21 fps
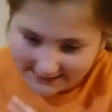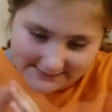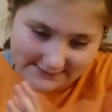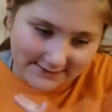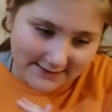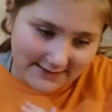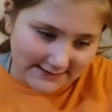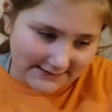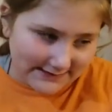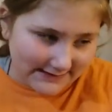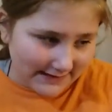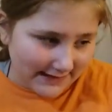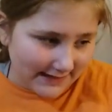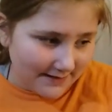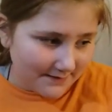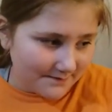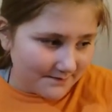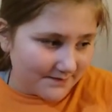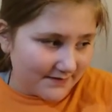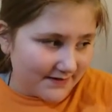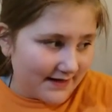is the last
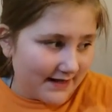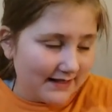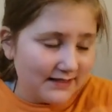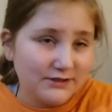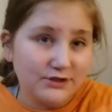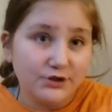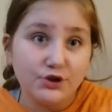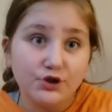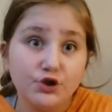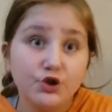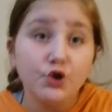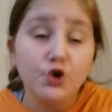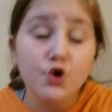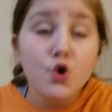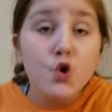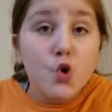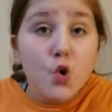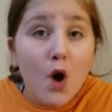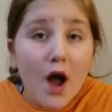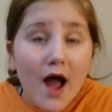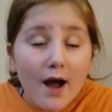thing, but I
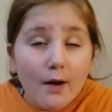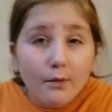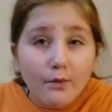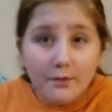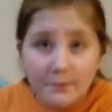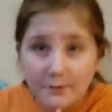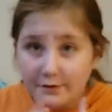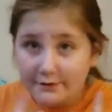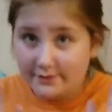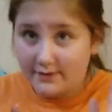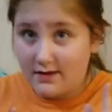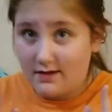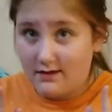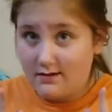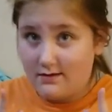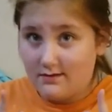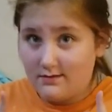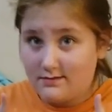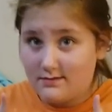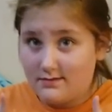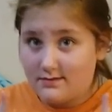do have one more thing.
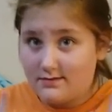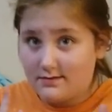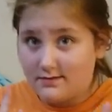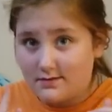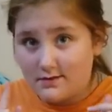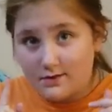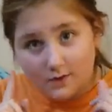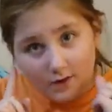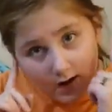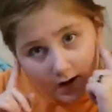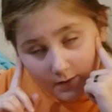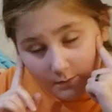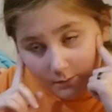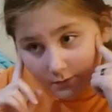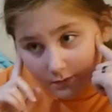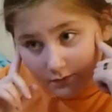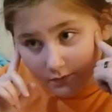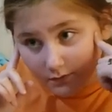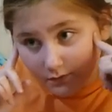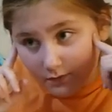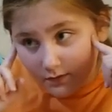So I
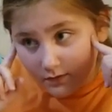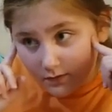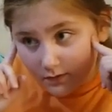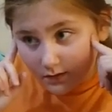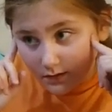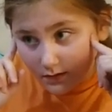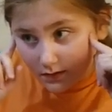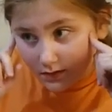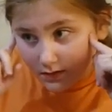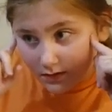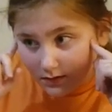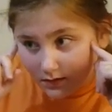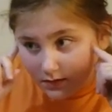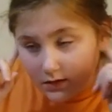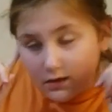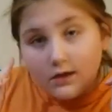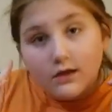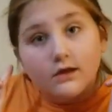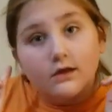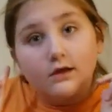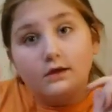will
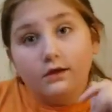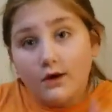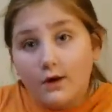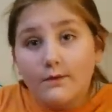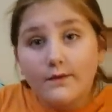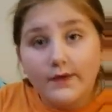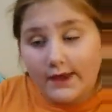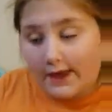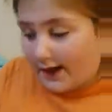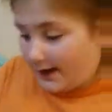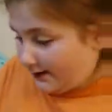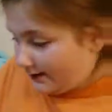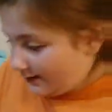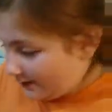go and get